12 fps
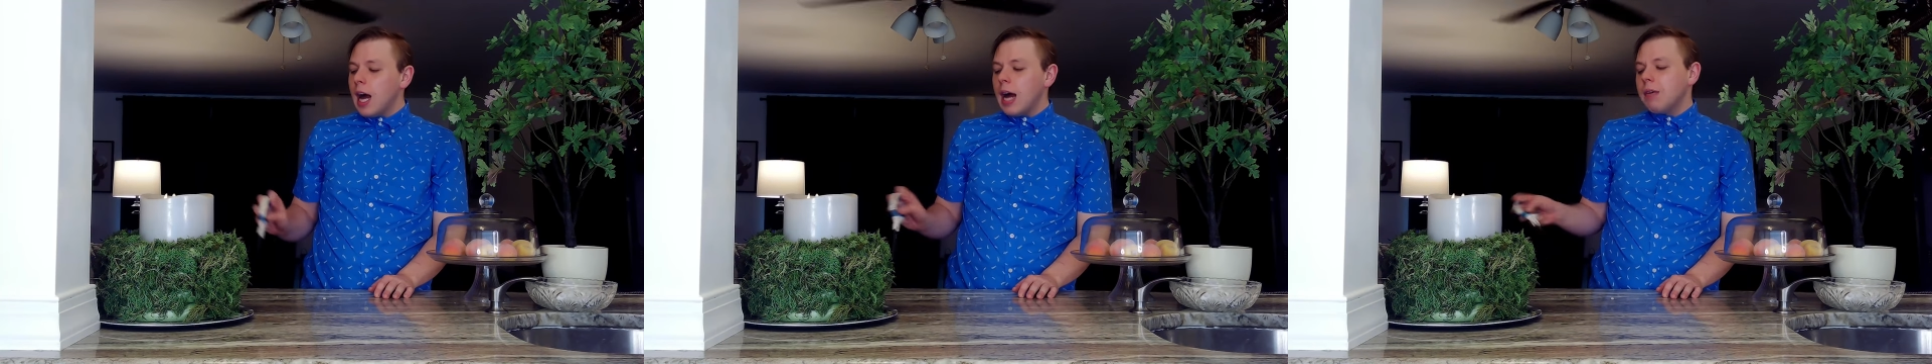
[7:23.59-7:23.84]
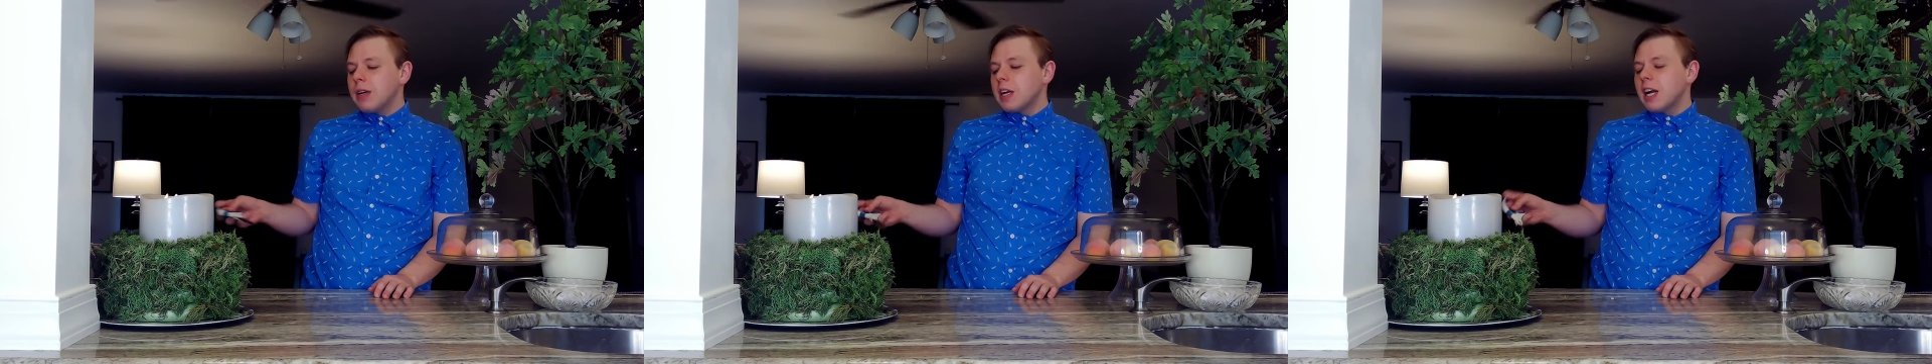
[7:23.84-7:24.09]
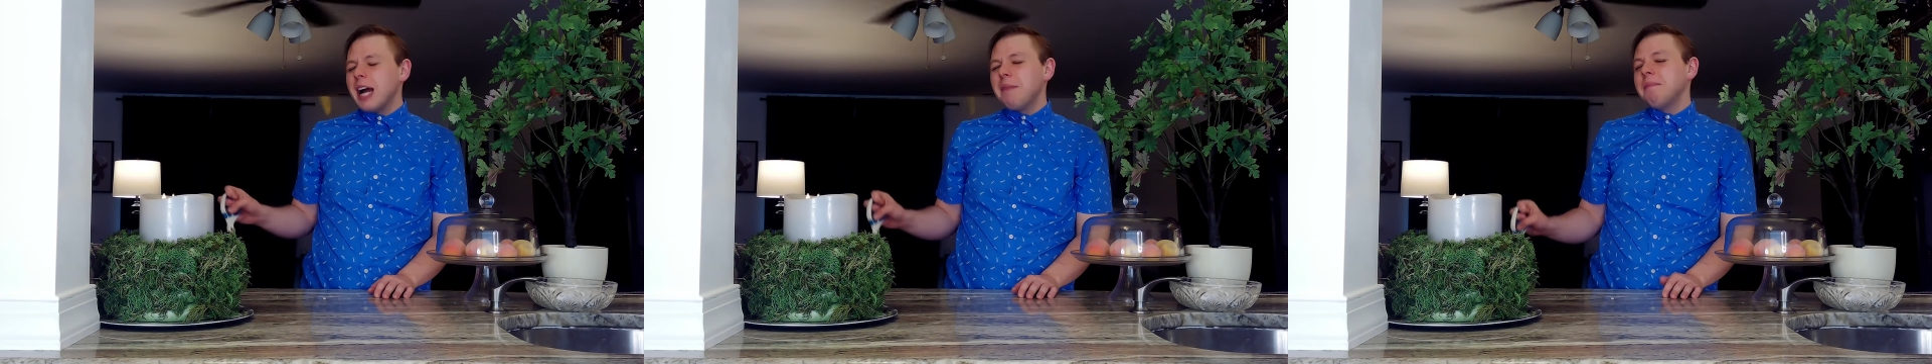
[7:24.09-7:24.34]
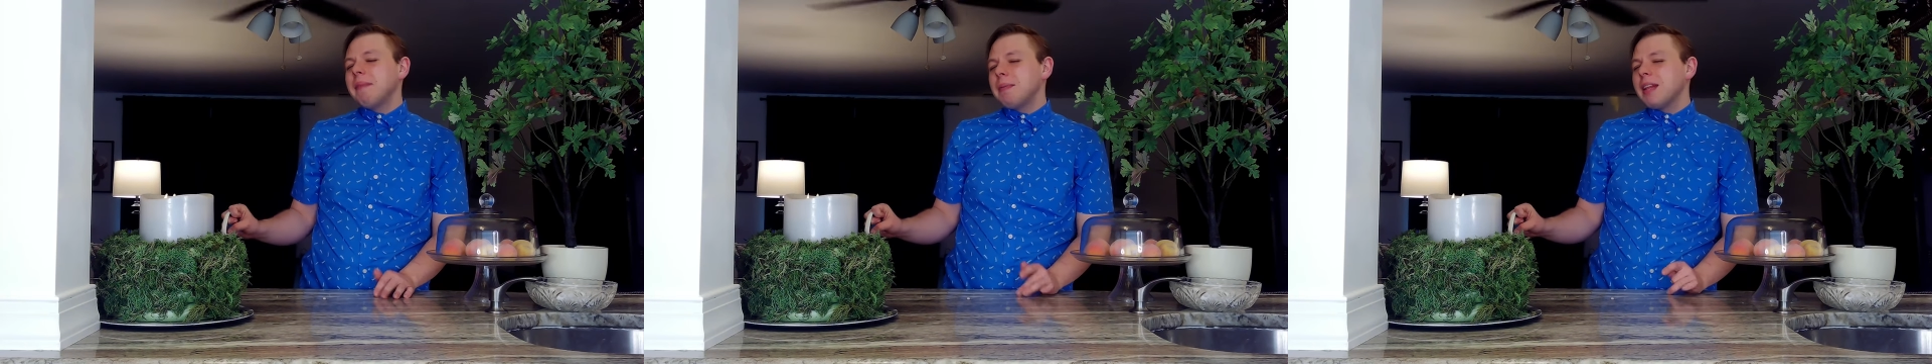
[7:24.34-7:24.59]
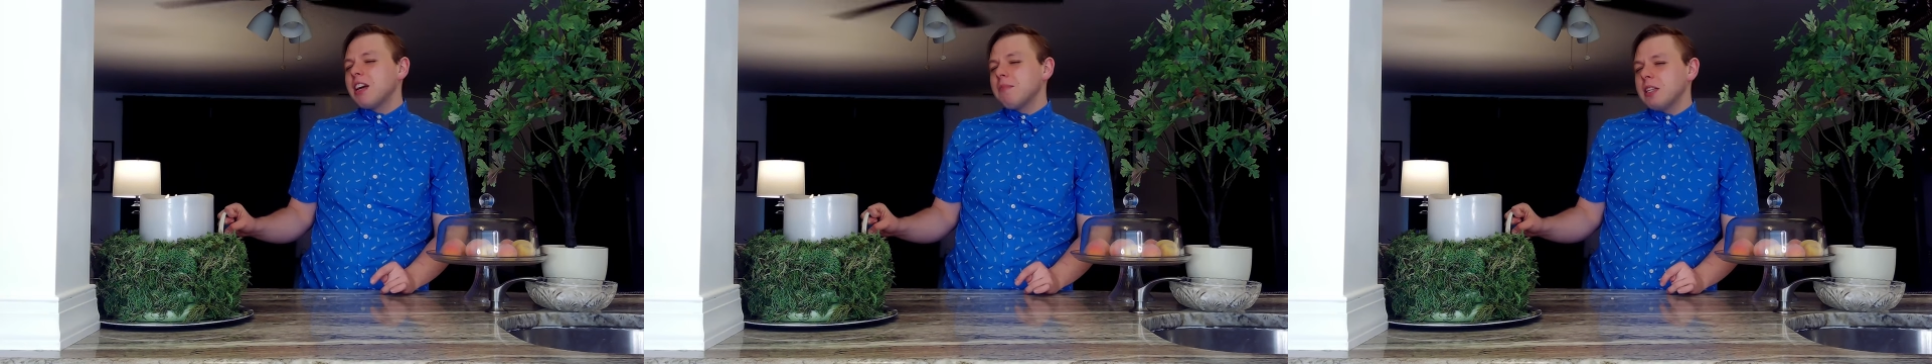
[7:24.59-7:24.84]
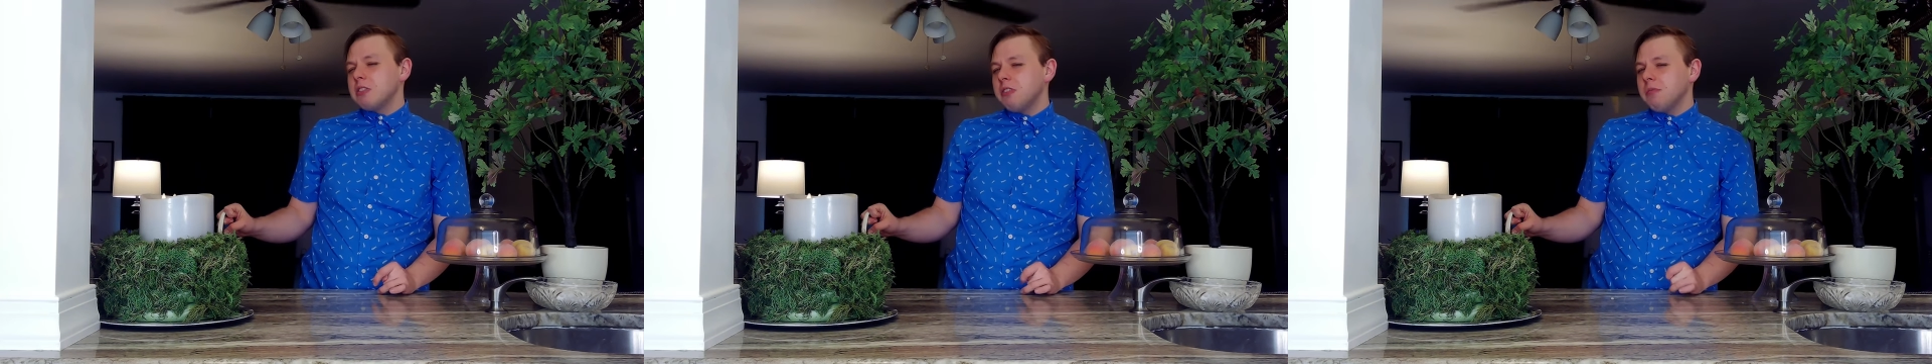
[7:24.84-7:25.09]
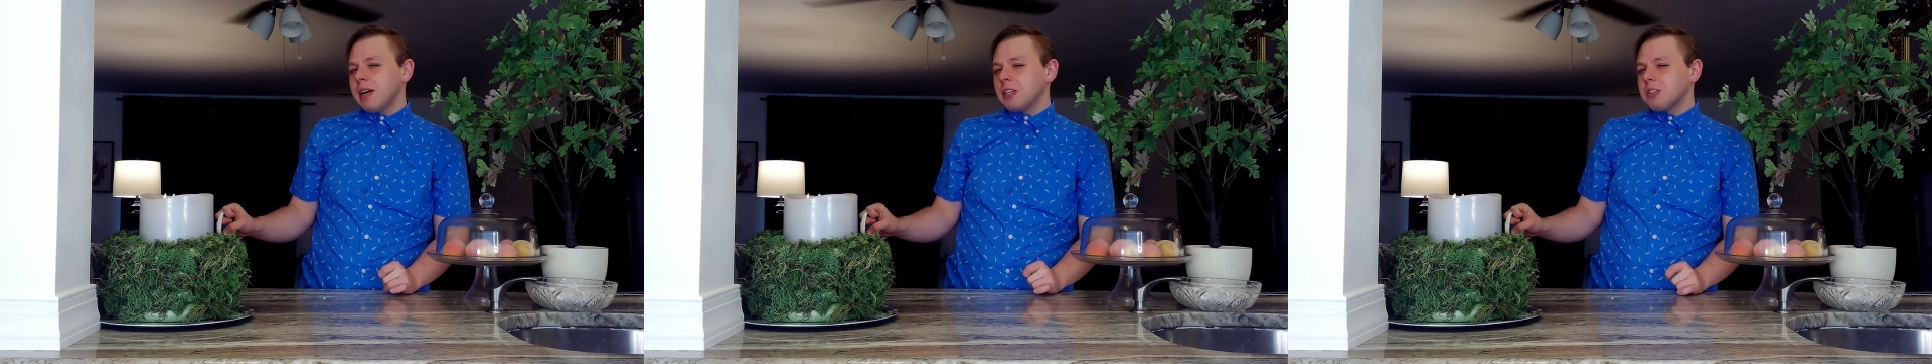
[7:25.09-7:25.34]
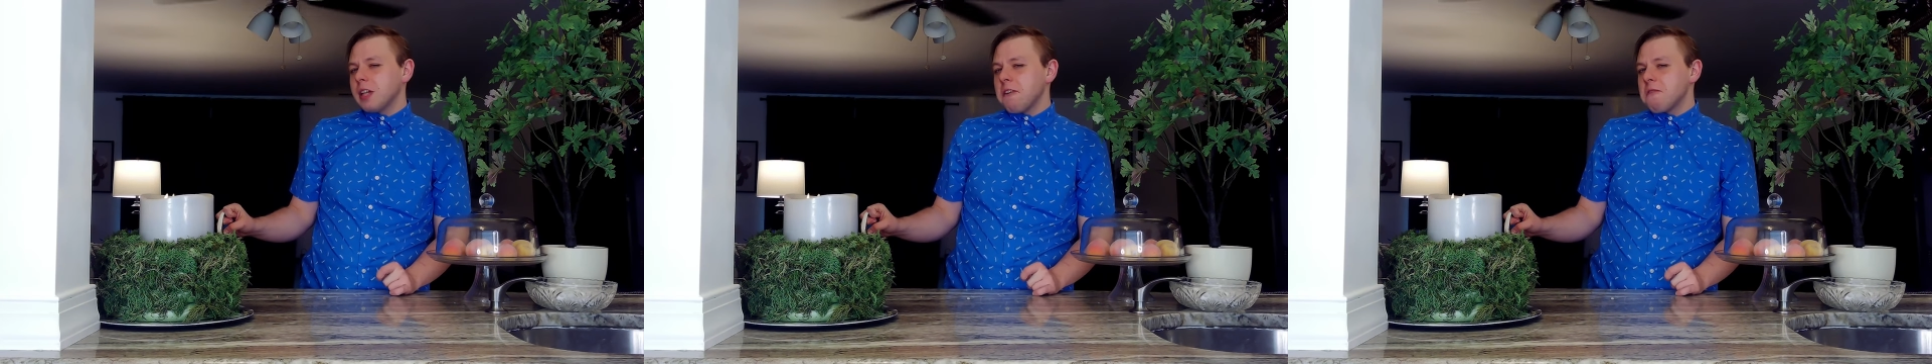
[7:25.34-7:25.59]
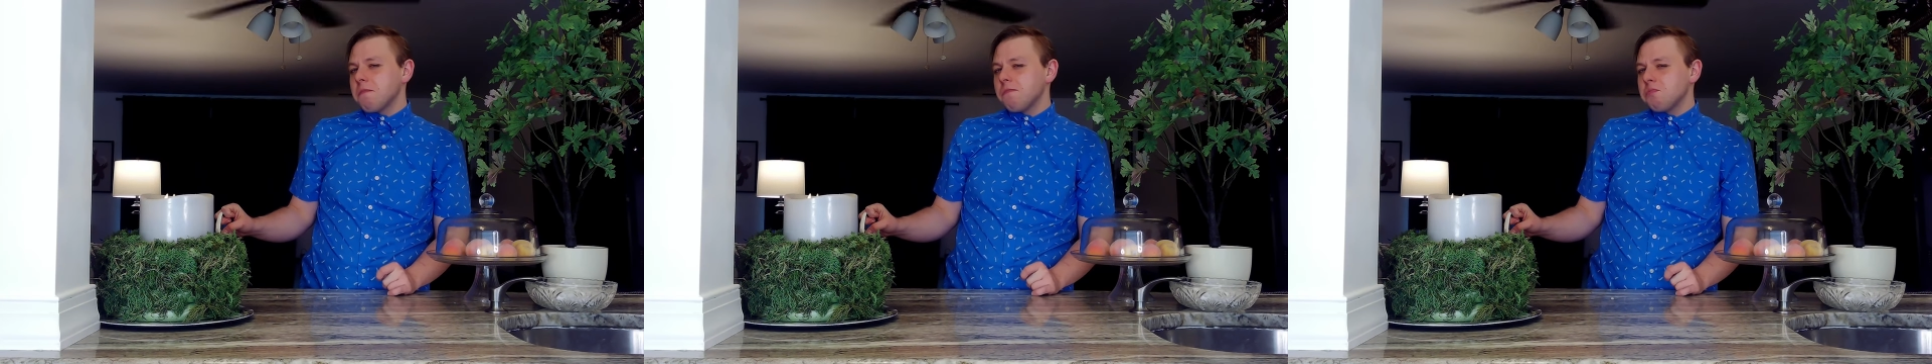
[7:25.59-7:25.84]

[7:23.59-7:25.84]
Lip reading: I wonder, maybe that would be too much though.